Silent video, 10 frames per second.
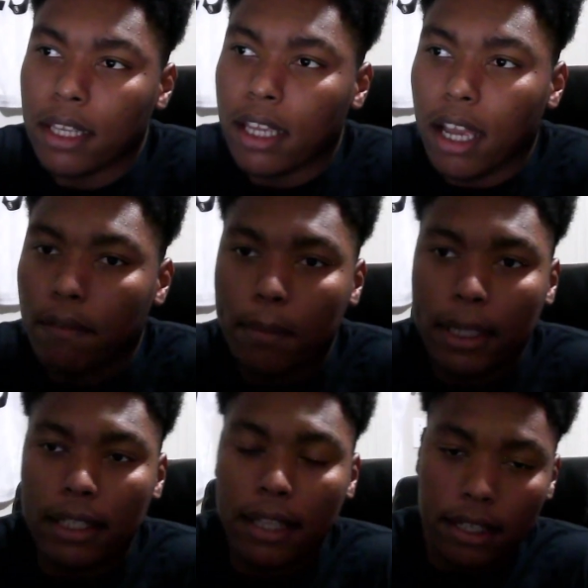Everybody
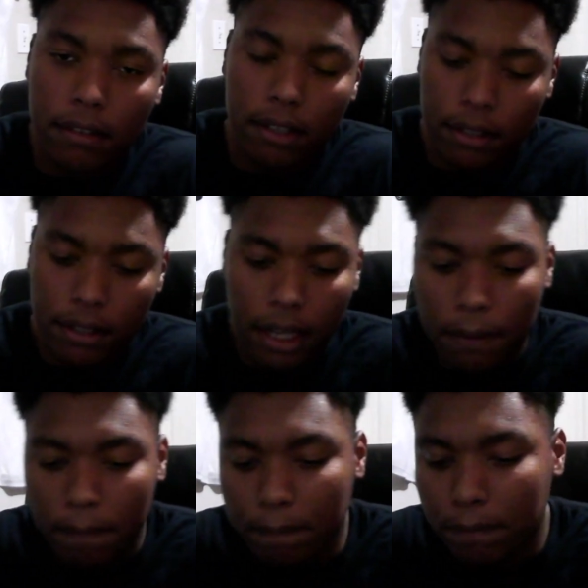let each other
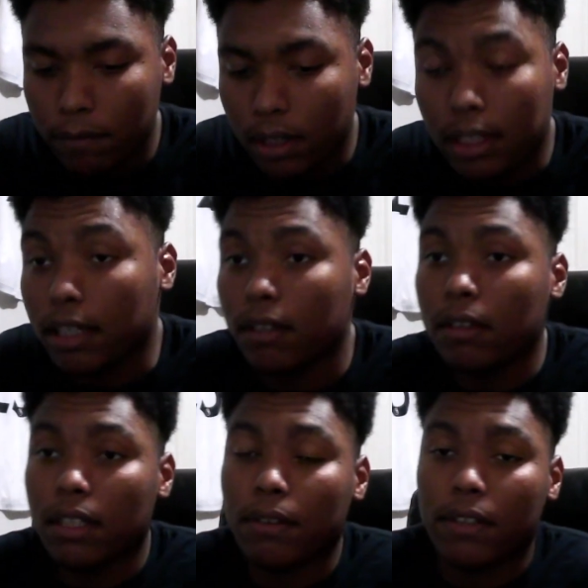down, including
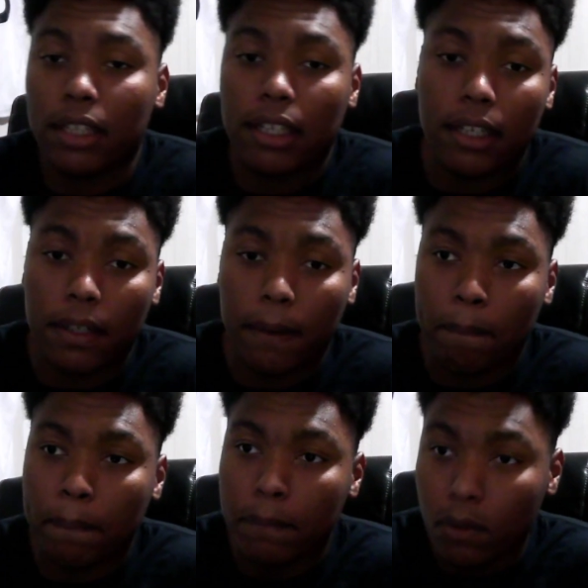you, Ten Hag.
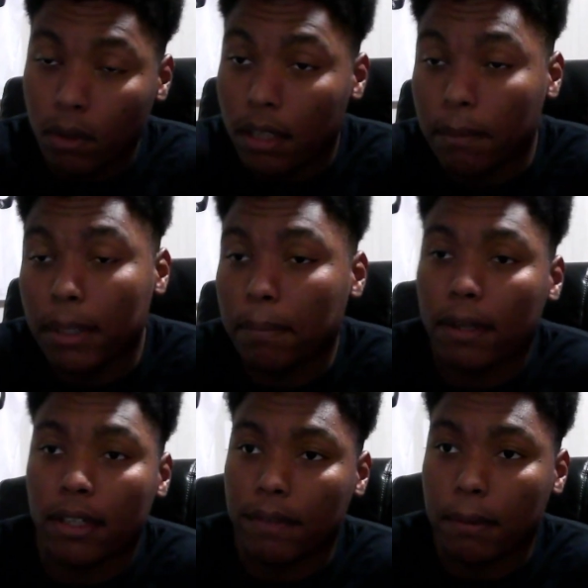You have to be a part
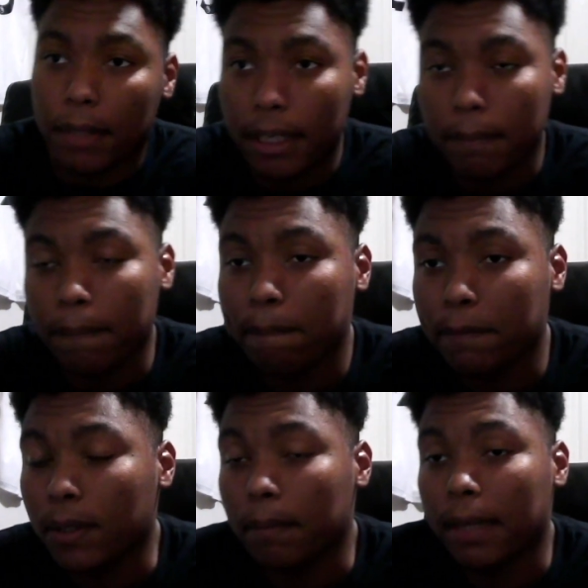of the blame.
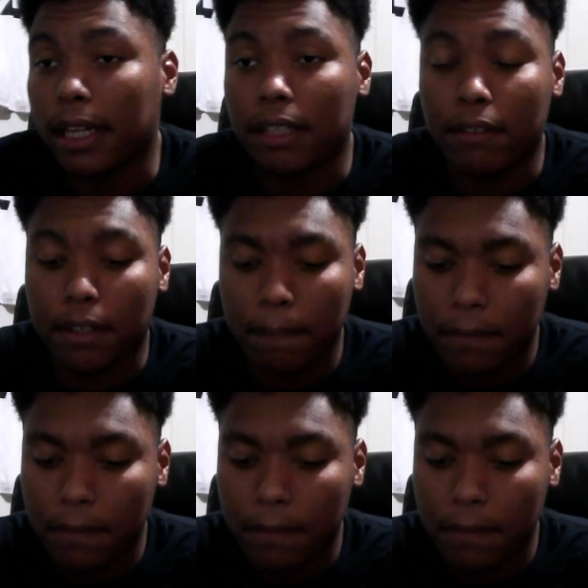You're the manager.